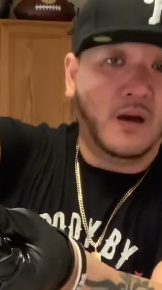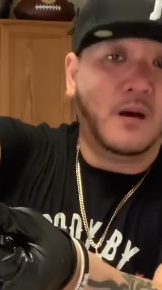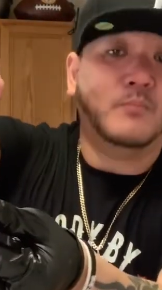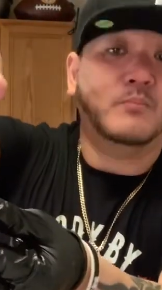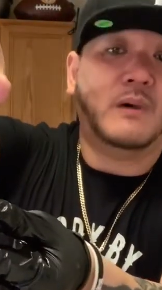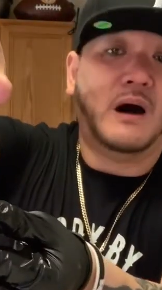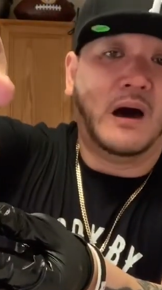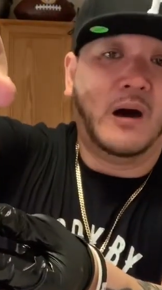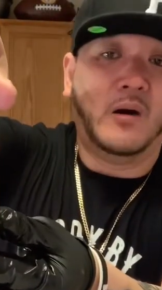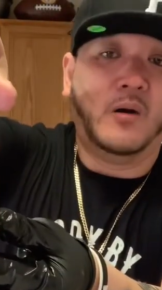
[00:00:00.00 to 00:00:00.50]

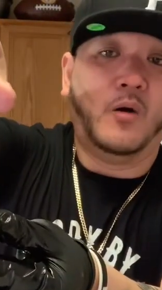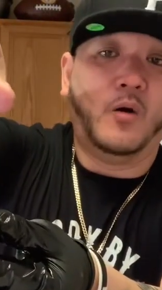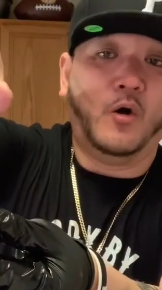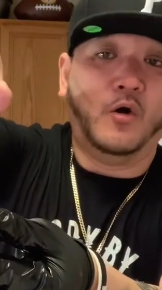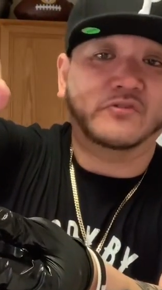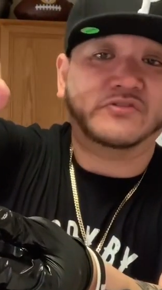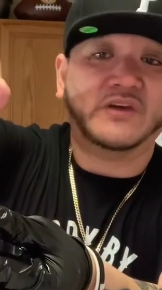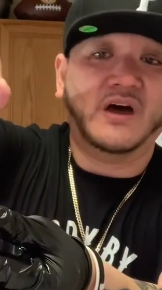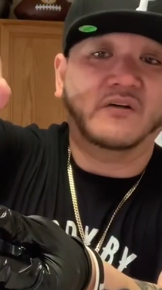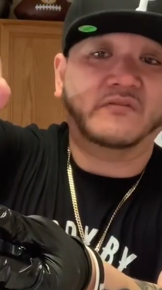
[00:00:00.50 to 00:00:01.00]
my
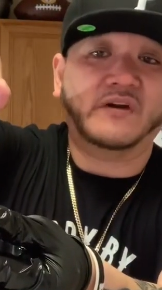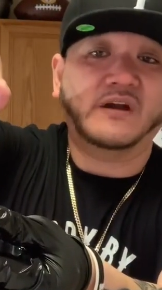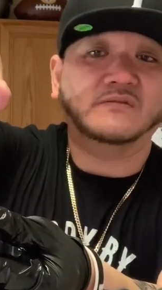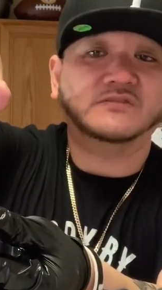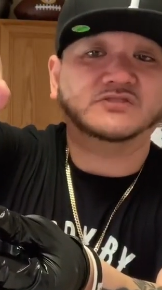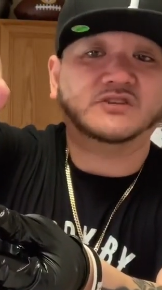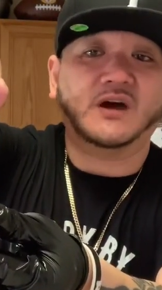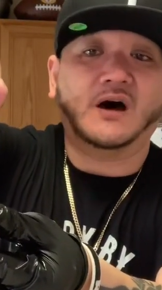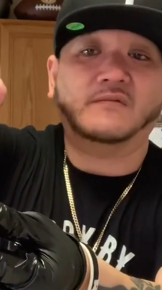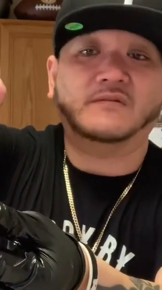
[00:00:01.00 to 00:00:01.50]
all-time
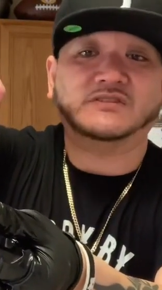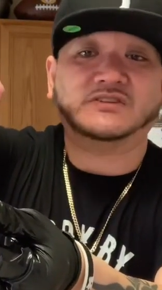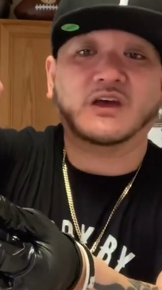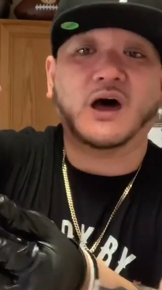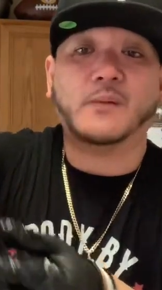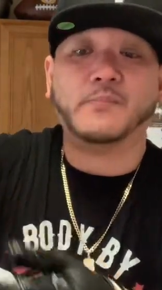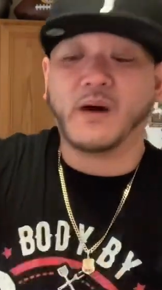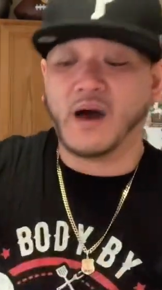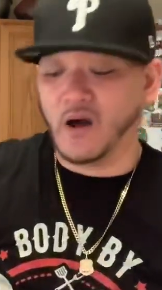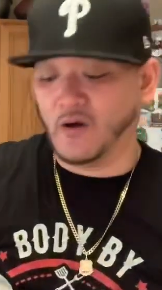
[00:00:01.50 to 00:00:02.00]
favorite Java
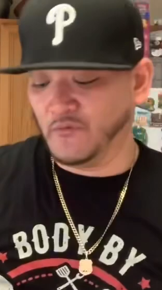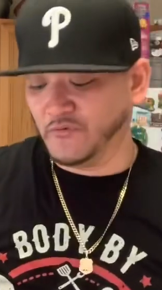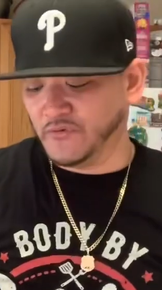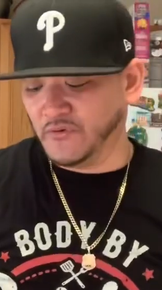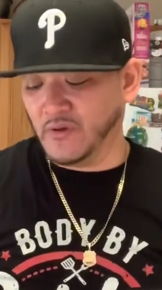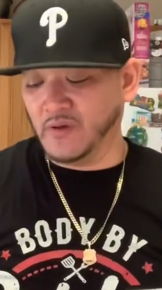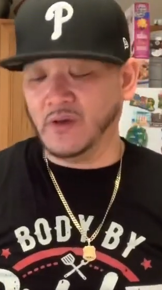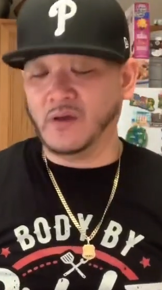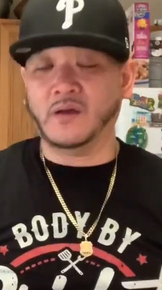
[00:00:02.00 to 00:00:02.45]
Chop House.